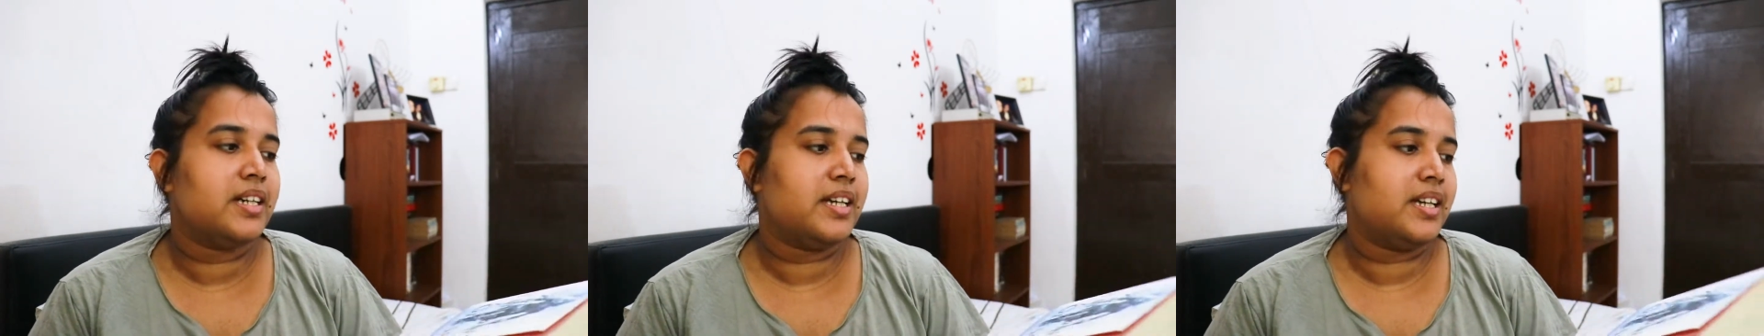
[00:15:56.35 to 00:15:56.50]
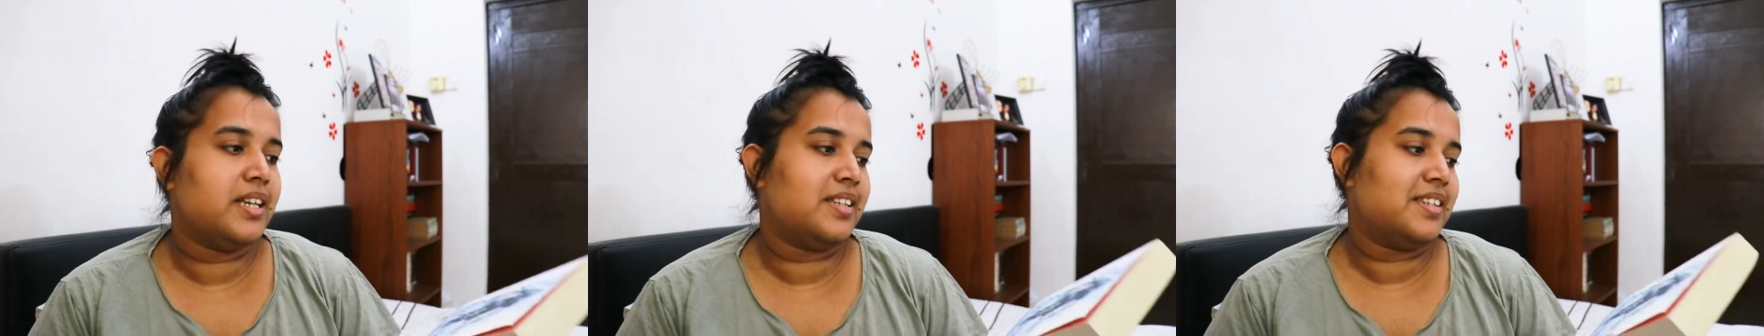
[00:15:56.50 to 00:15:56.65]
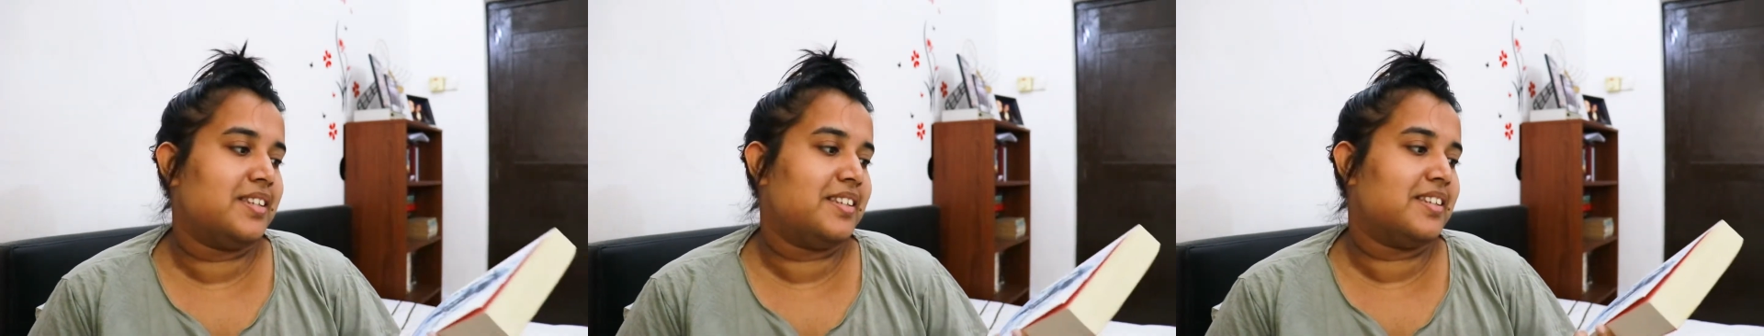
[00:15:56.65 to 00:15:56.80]

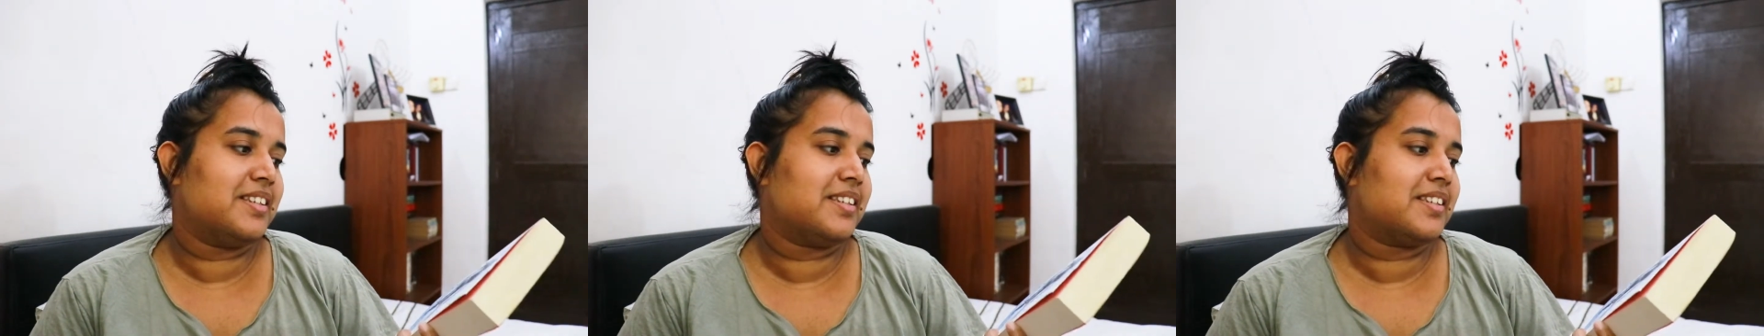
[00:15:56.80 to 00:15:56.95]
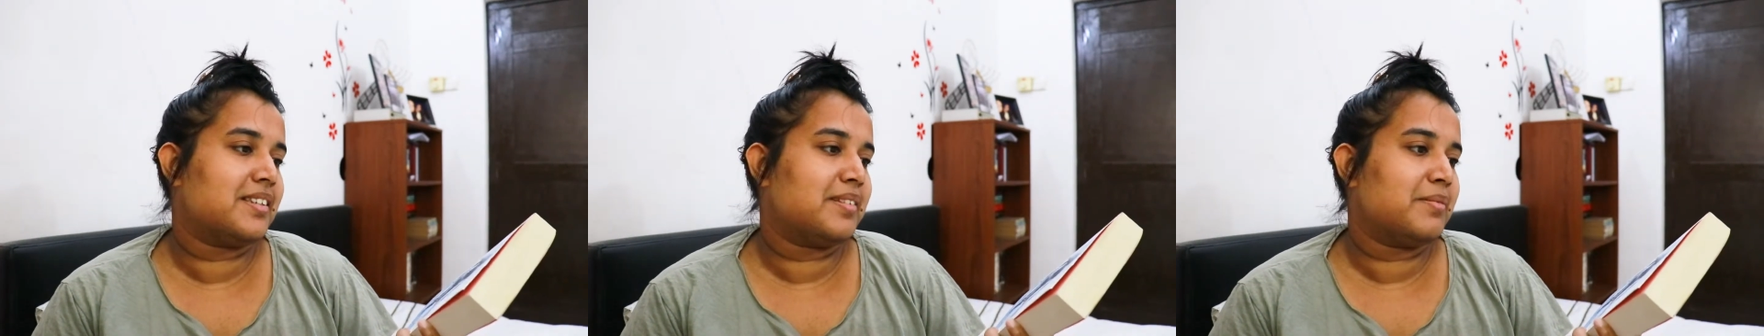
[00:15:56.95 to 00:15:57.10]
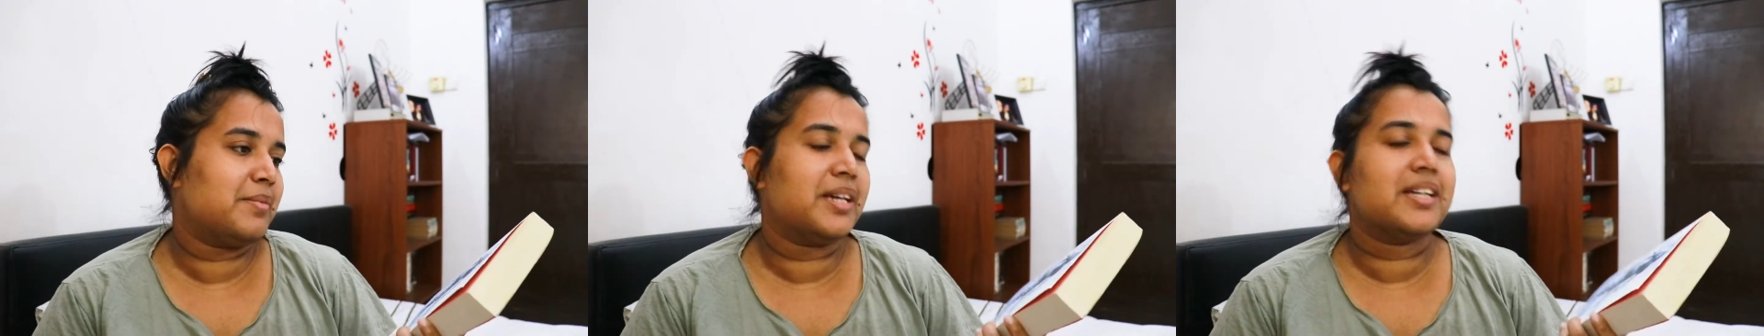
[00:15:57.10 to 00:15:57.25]
It's
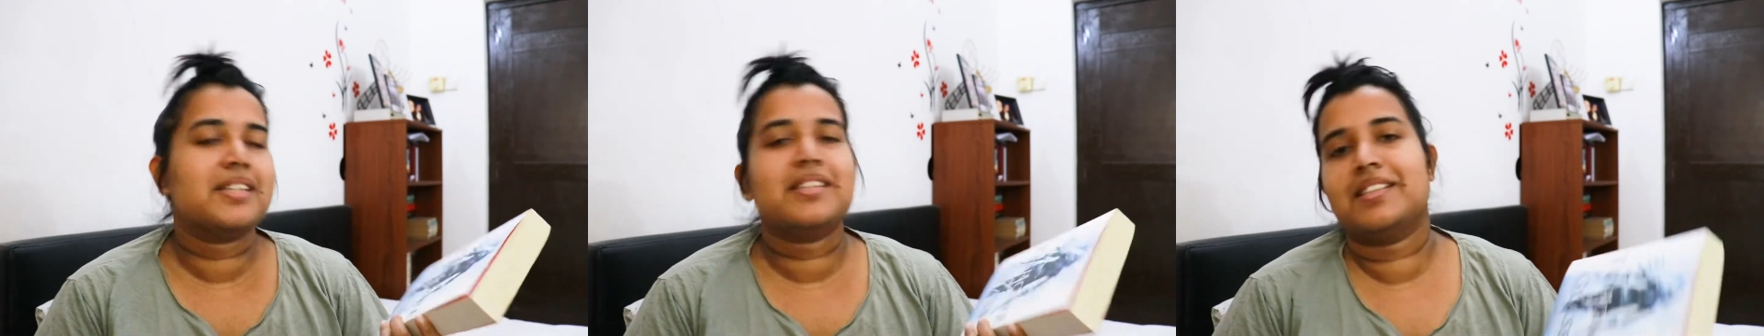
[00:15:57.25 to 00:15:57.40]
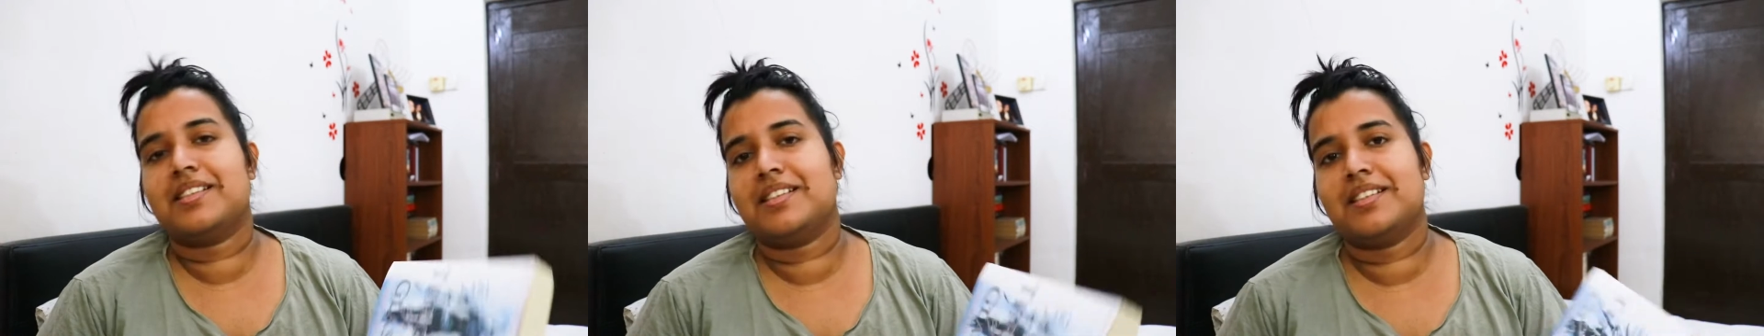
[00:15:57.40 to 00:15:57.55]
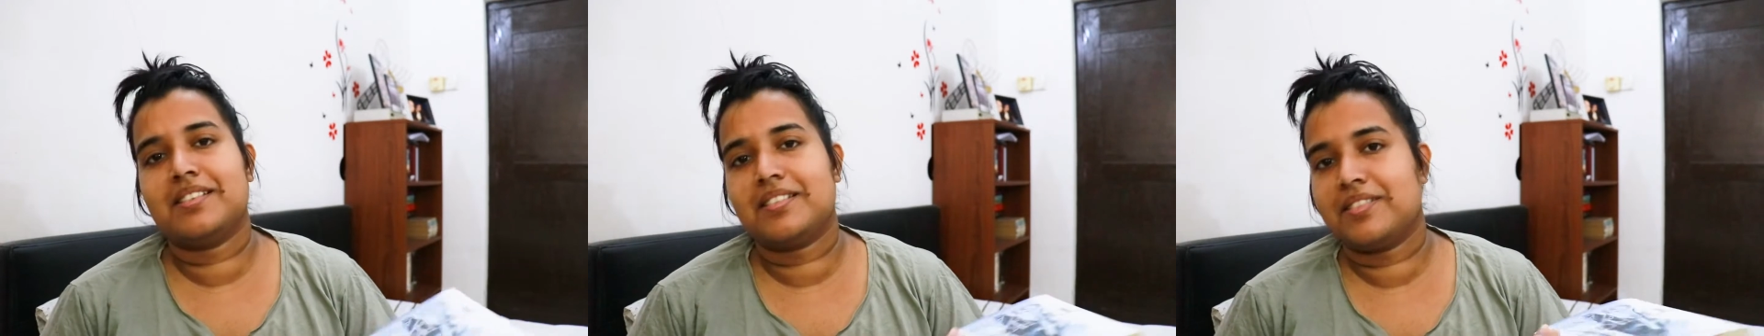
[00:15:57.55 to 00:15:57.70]
just because
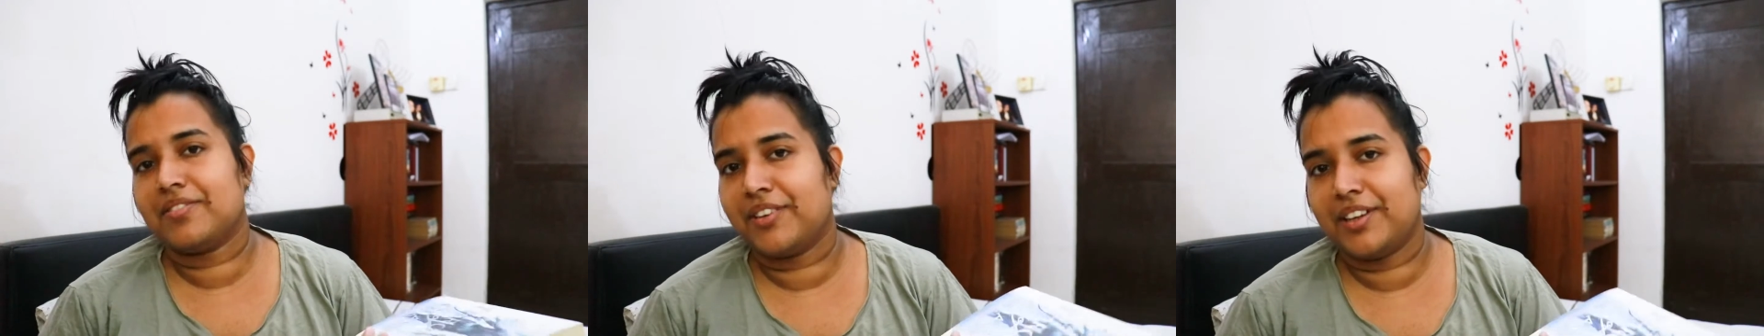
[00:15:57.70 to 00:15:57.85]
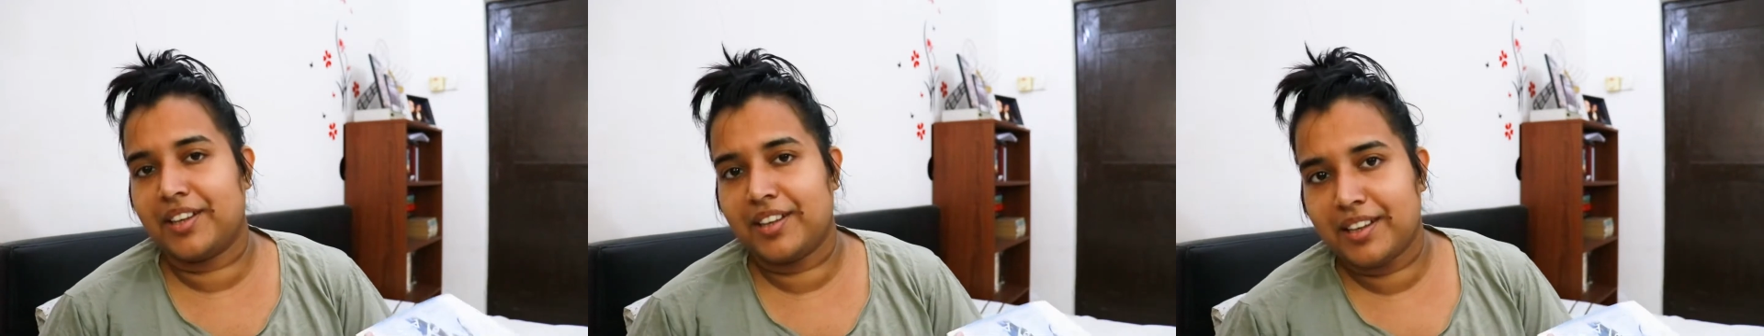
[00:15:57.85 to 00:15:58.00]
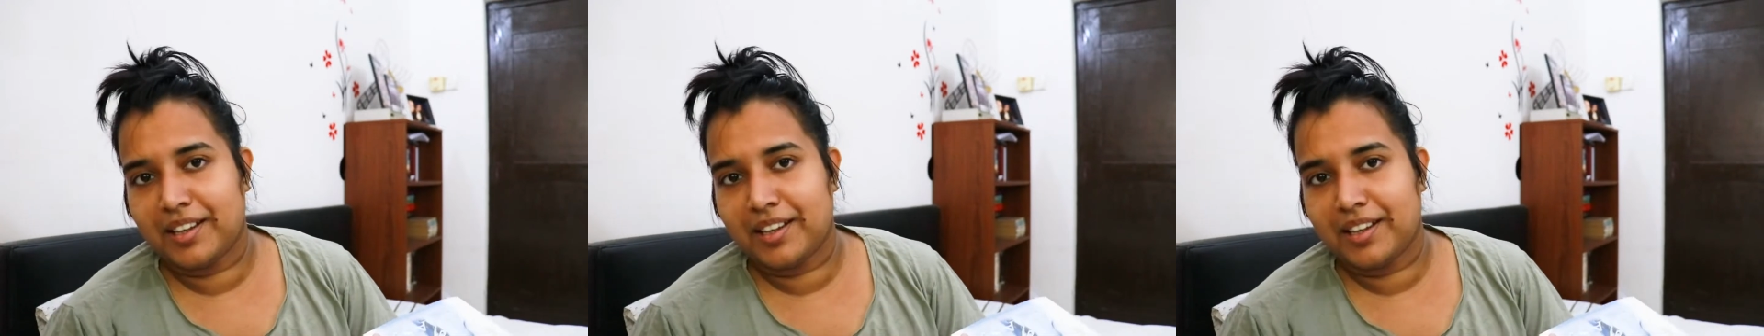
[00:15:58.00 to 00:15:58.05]
it's just a fun